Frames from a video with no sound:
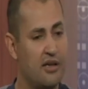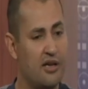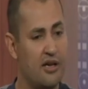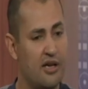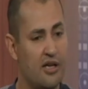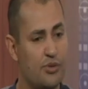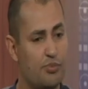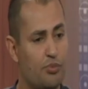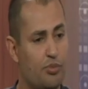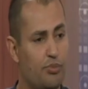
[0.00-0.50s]

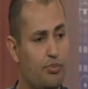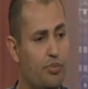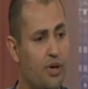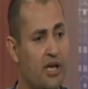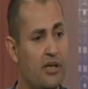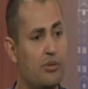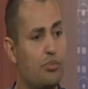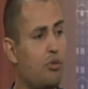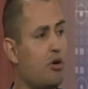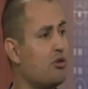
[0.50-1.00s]

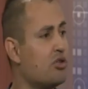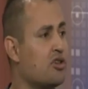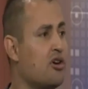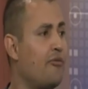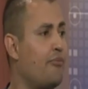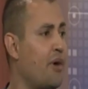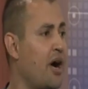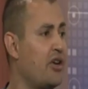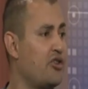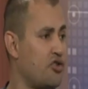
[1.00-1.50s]
Spent most
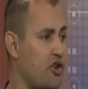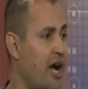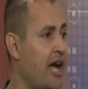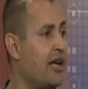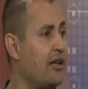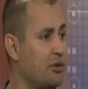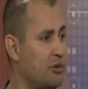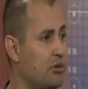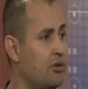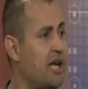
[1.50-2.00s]
of my
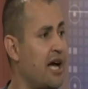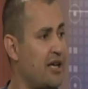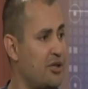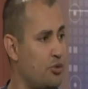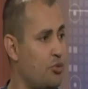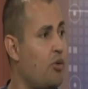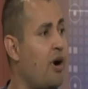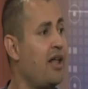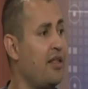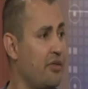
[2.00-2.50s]
childhood as
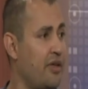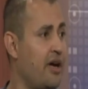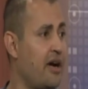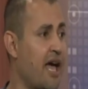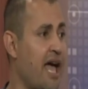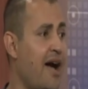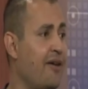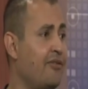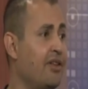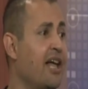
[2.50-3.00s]
well there. I
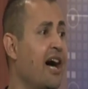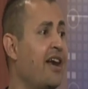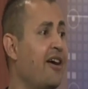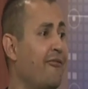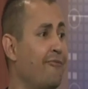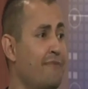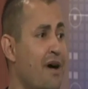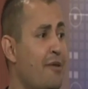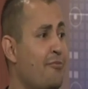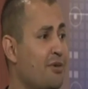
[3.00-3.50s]
have a lot
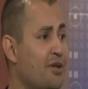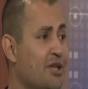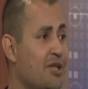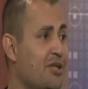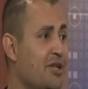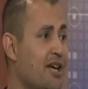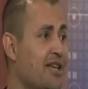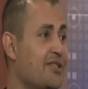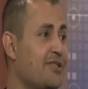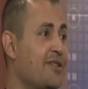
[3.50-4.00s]
of
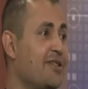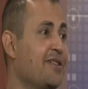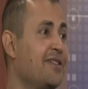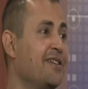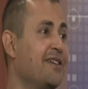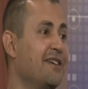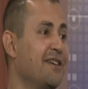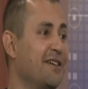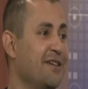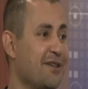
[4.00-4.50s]
memories. I still
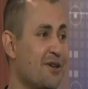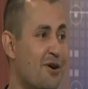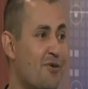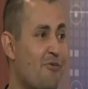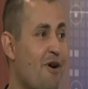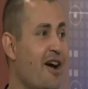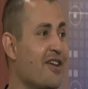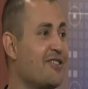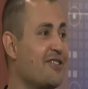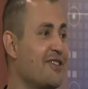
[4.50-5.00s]
go
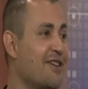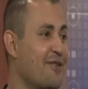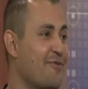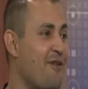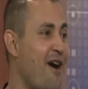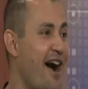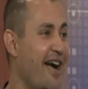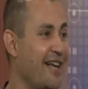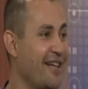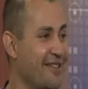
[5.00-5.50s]
once in a
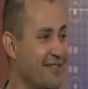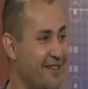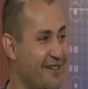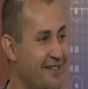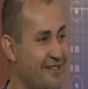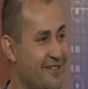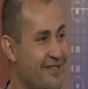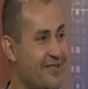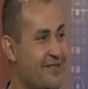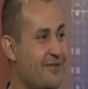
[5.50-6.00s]
while
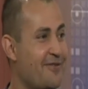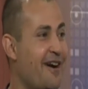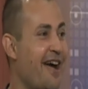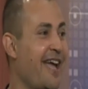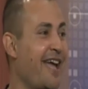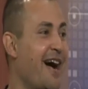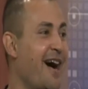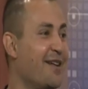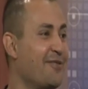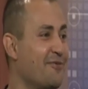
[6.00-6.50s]
there just to
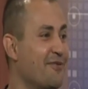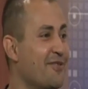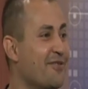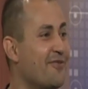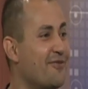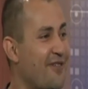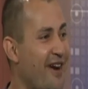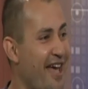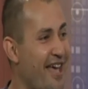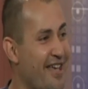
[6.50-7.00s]
hang out with
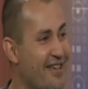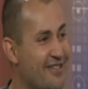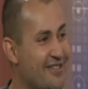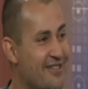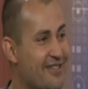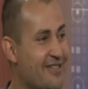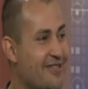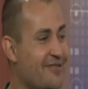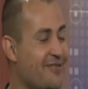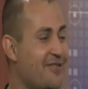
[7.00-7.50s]
friends,
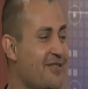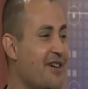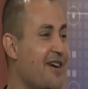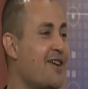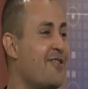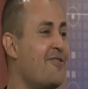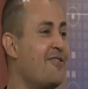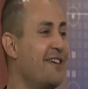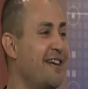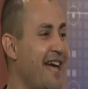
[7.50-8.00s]
just to
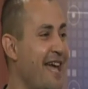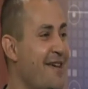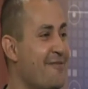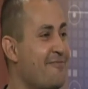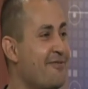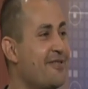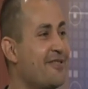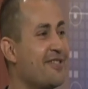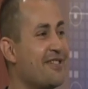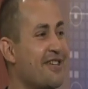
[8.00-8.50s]
check on
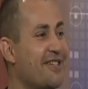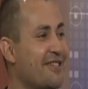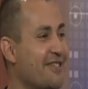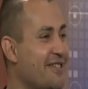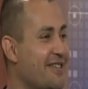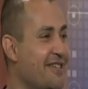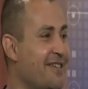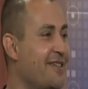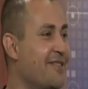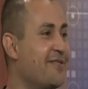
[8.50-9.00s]
neighbors, just
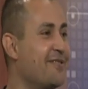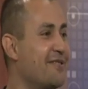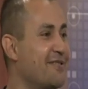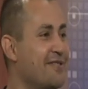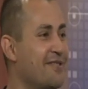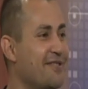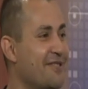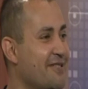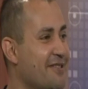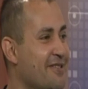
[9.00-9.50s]
to,
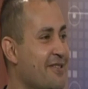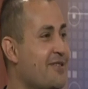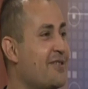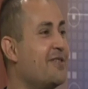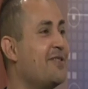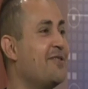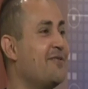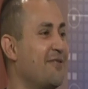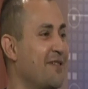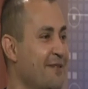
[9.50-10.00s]
it's
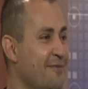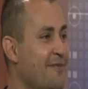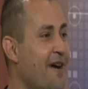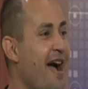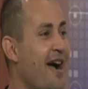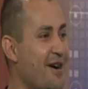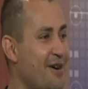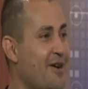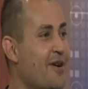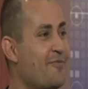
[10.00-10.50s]
good to feel
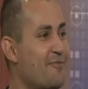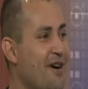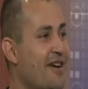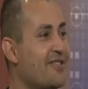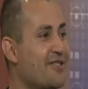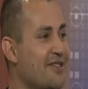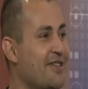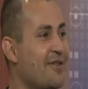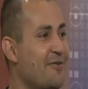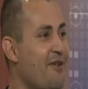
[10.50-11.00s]
back home
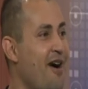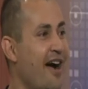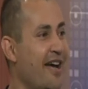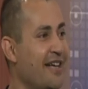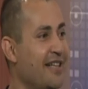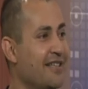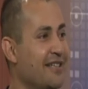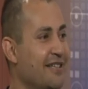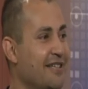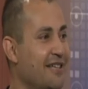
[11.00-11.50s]
once in a
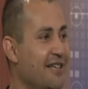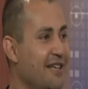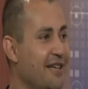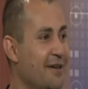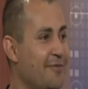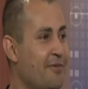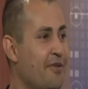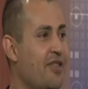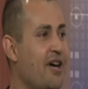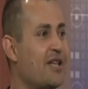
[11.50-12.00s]
while. Yeah.
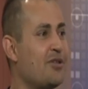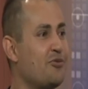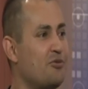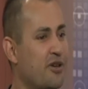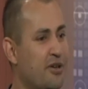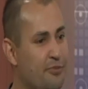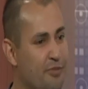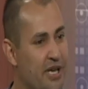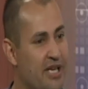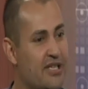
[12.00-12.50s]
But that's
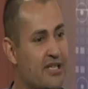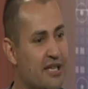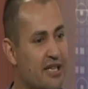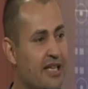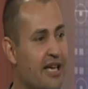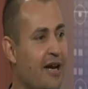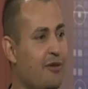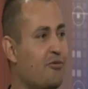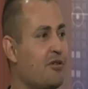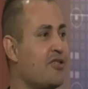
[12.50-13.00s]
where
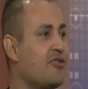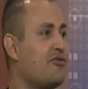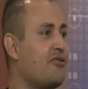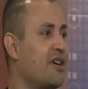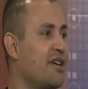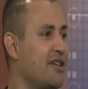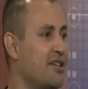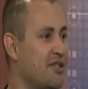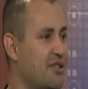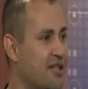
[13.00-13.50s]
basically I was
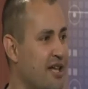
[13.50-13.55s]
raised.